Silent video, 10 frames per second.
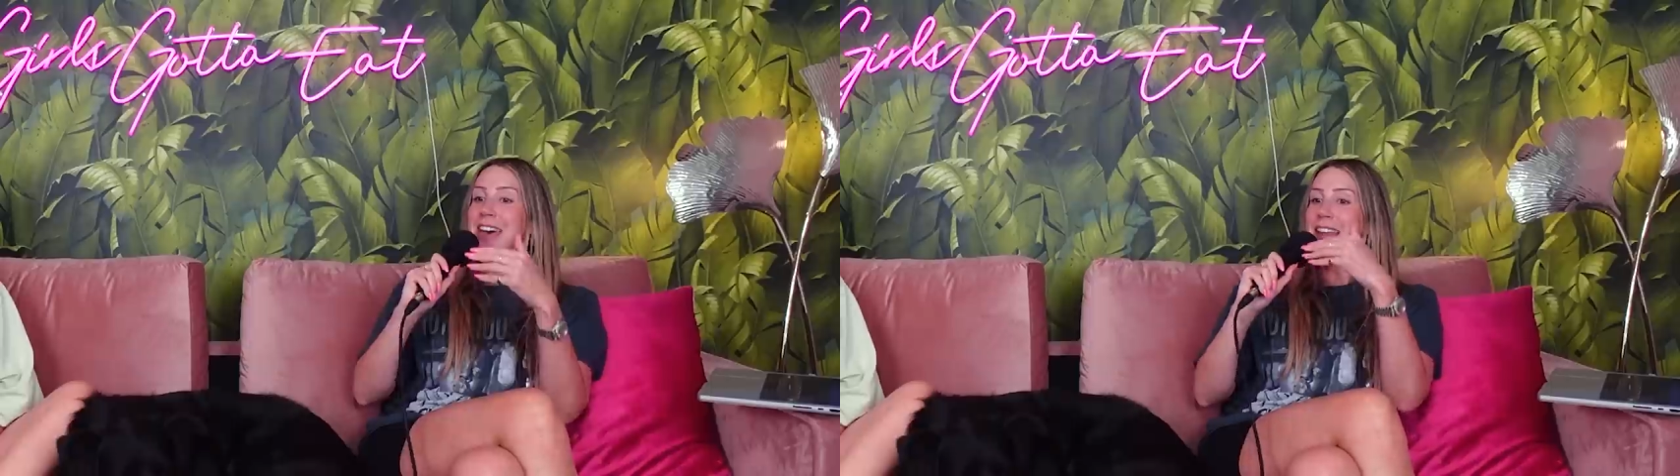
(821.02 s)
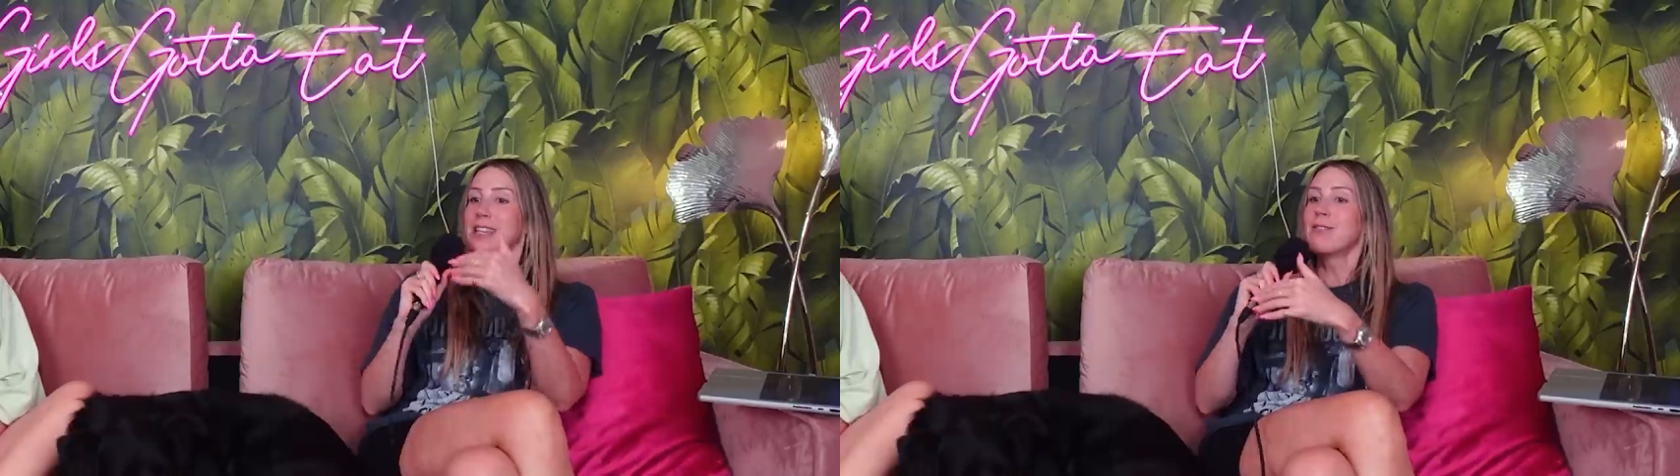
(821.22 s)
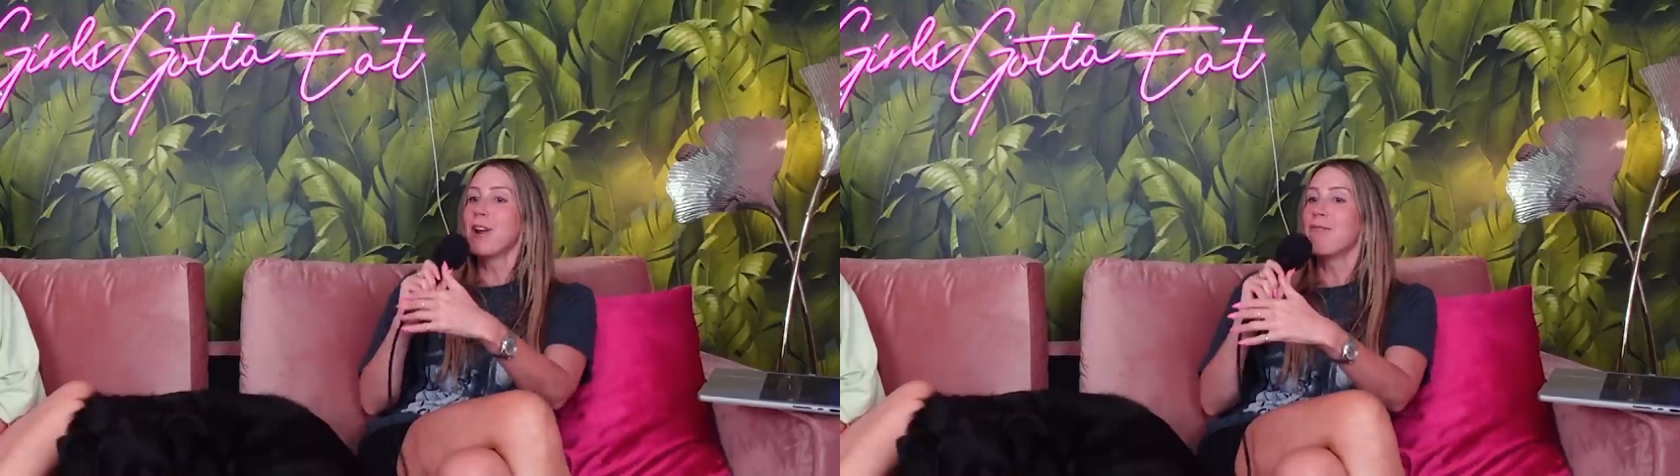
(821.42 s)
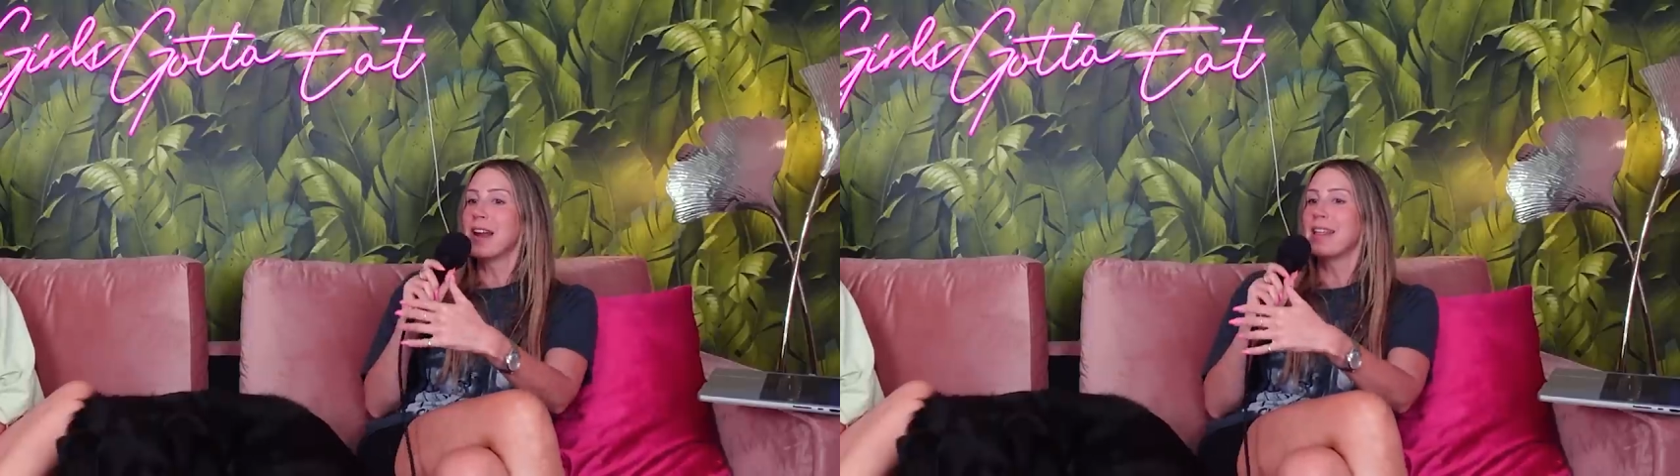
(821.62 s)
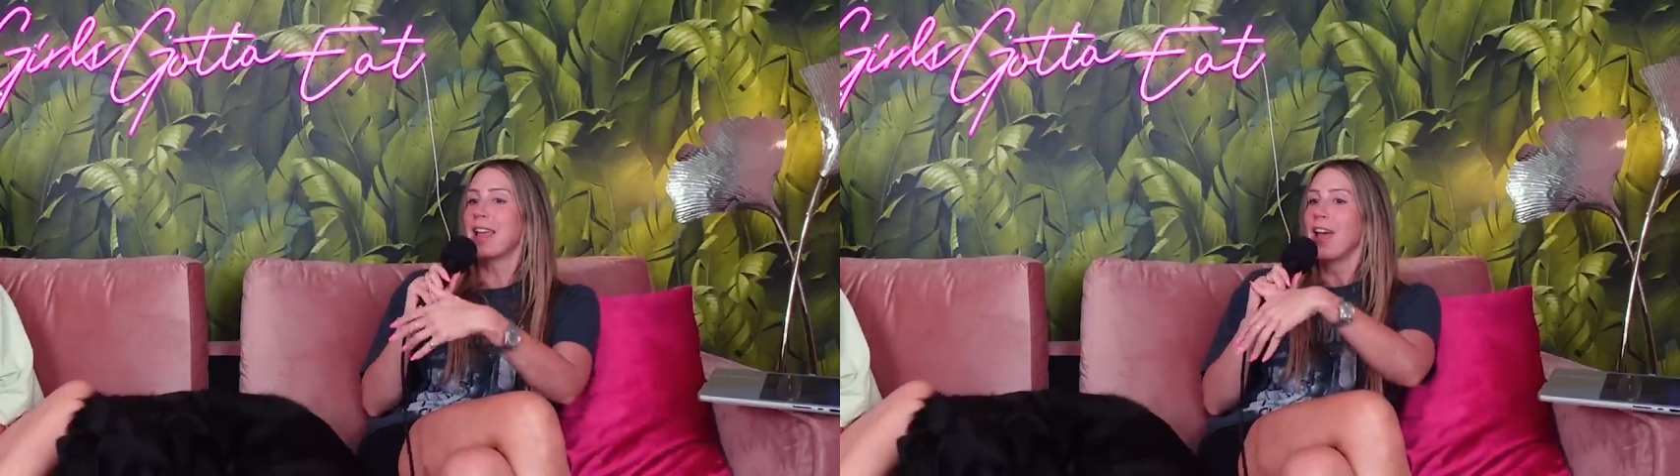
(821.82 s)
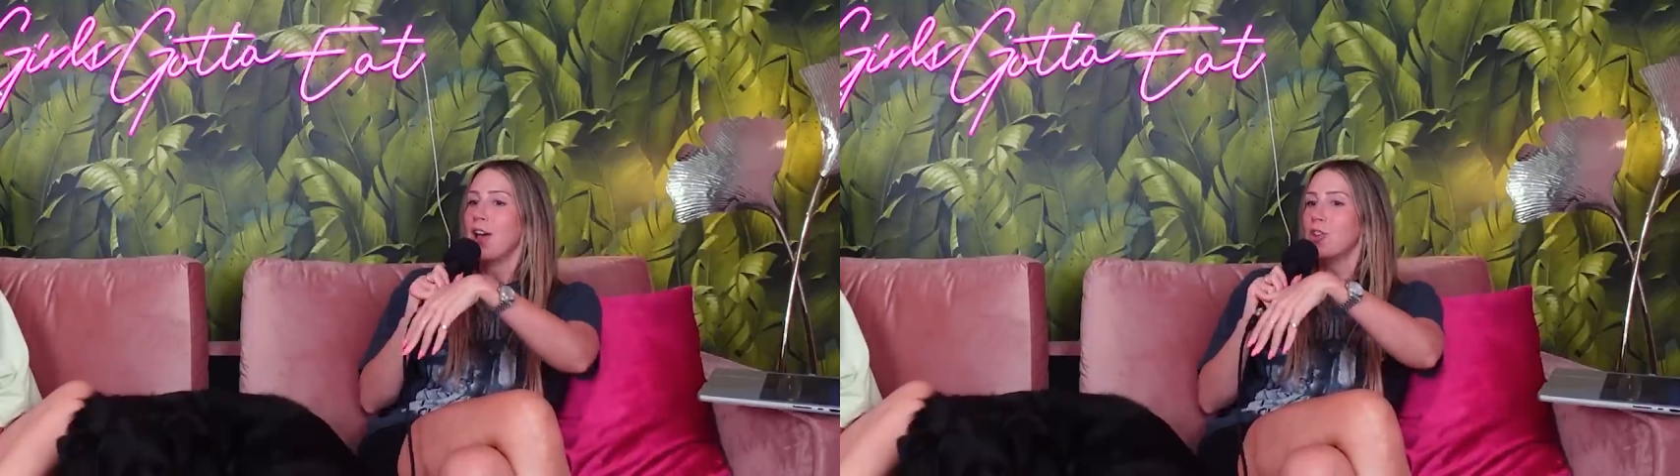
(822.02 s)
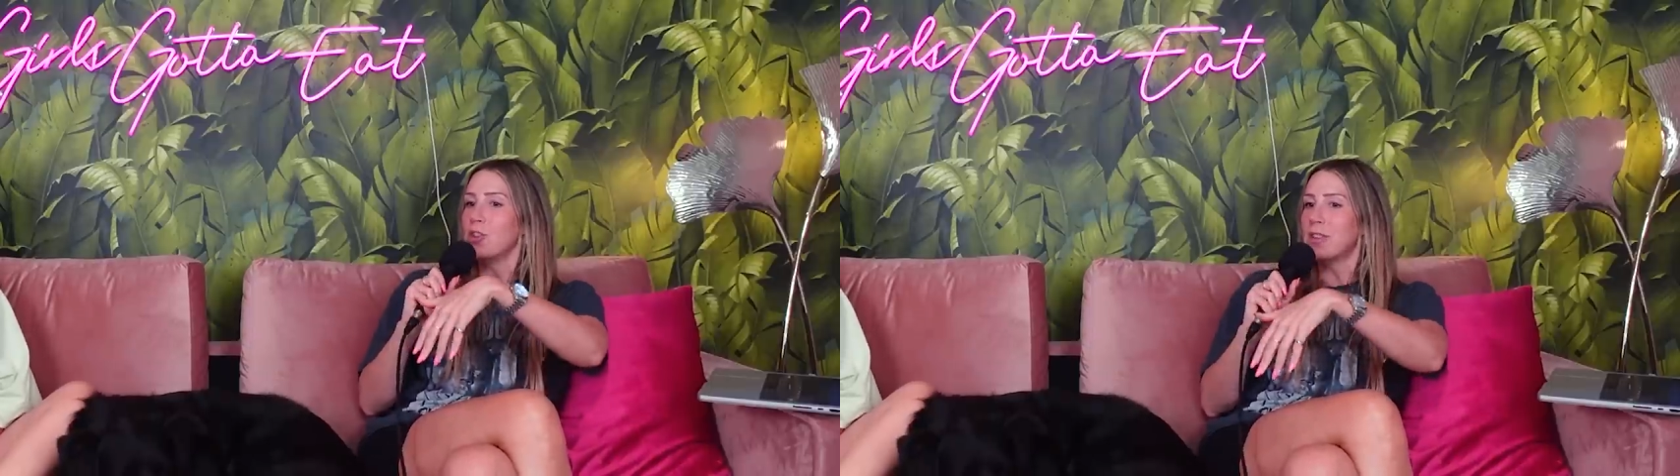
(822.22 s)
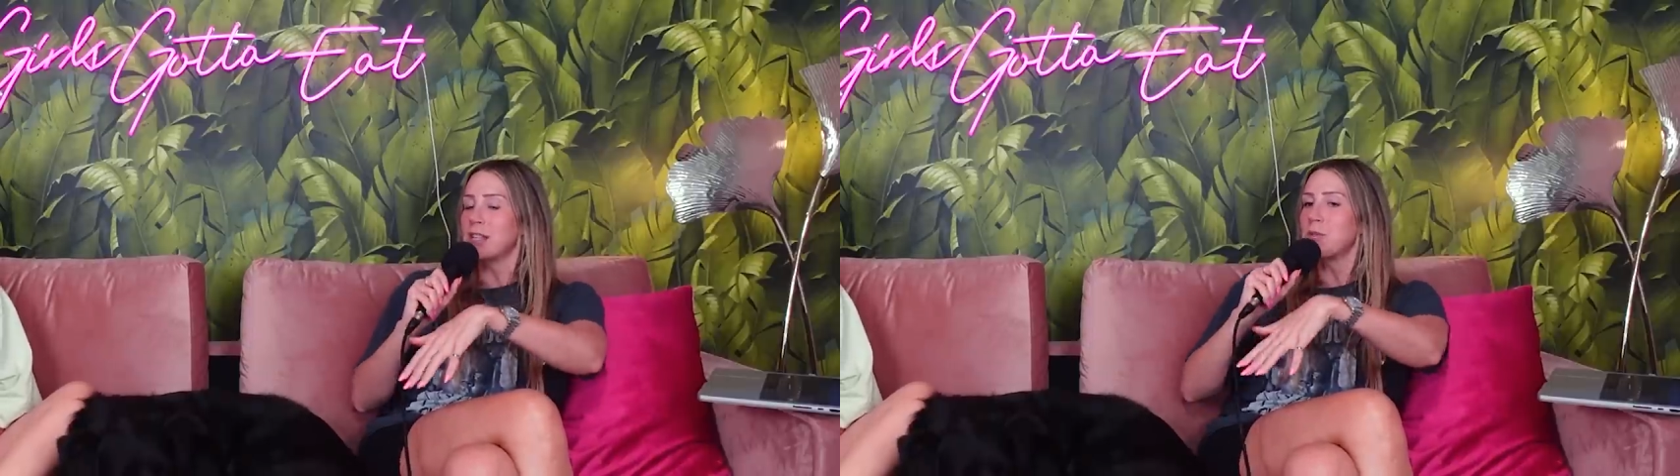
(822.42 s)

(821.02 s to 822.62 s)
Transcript: That is very funny. Like, that's